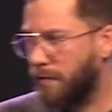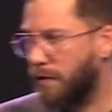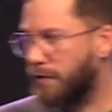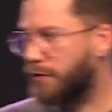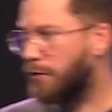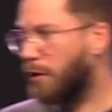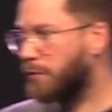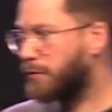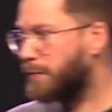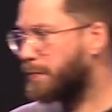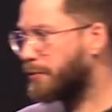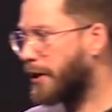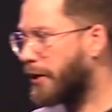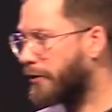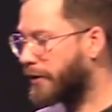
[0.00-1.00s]
Let's close in
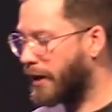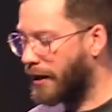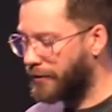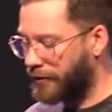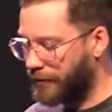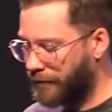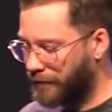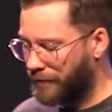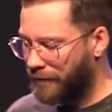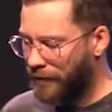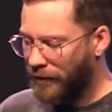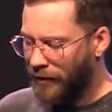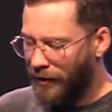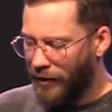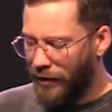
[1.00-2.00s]
prayer together.
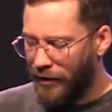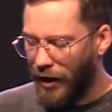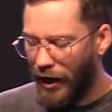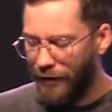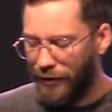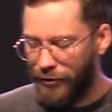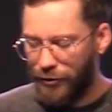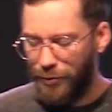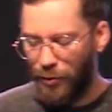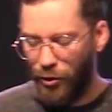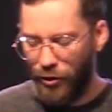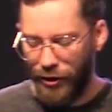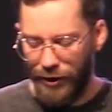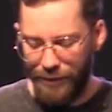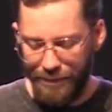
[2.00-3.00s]
God, this
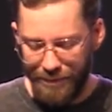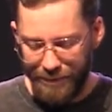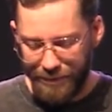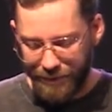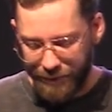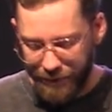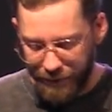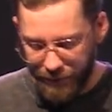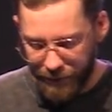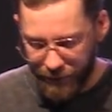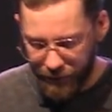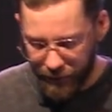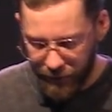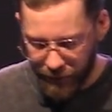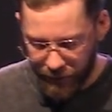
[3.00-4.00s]
morning,
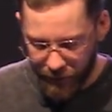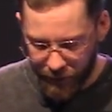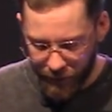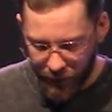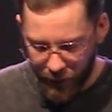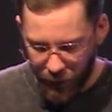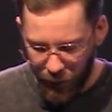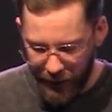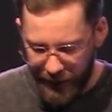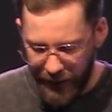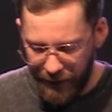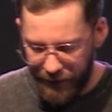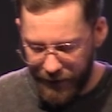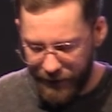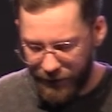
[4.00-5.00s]
we
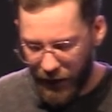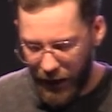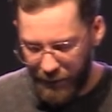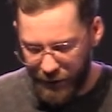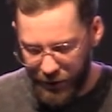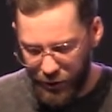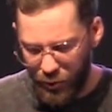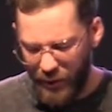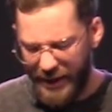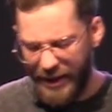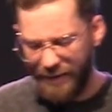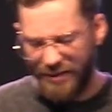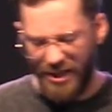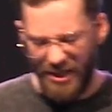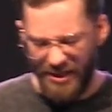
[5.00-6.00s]
give this time to you. We
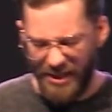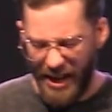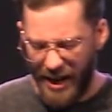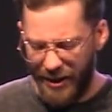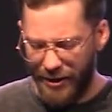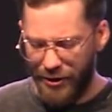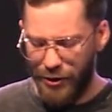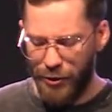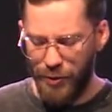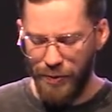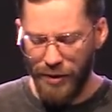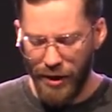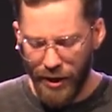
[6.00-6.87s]
give today to you.